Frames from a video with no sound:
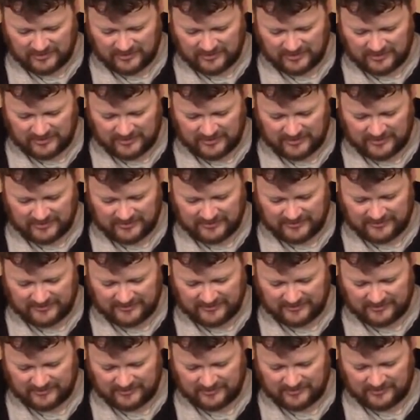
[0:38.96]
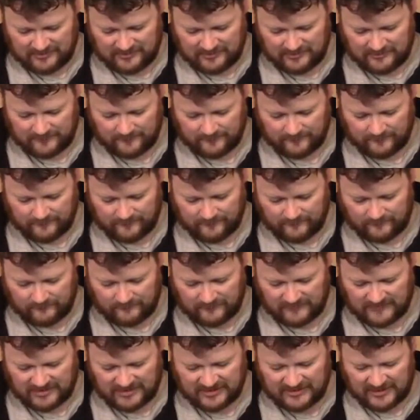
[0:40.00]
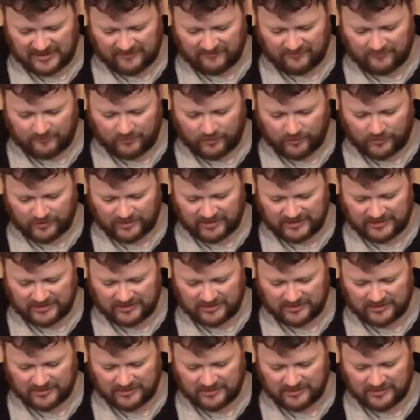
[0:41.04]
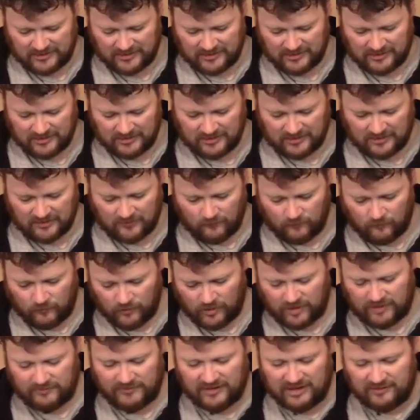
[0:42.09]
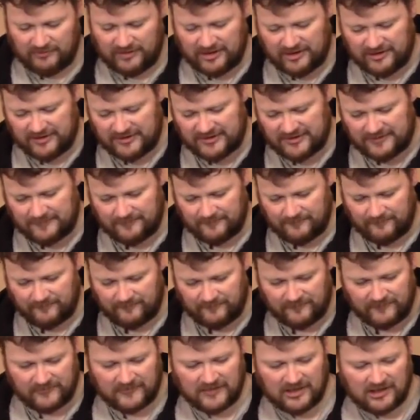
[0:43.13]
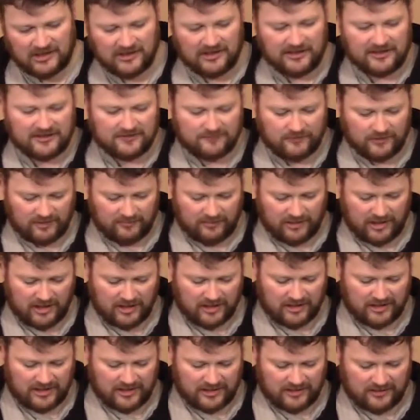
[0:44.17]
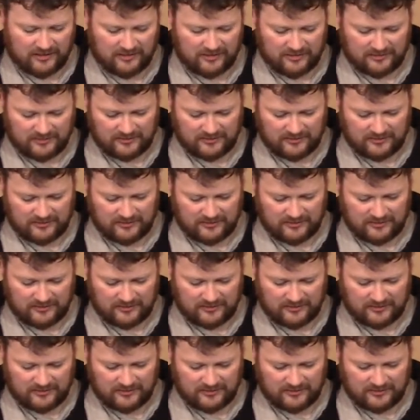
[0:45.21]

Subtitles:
is 7.1 millimeters. That's where the Parker Hale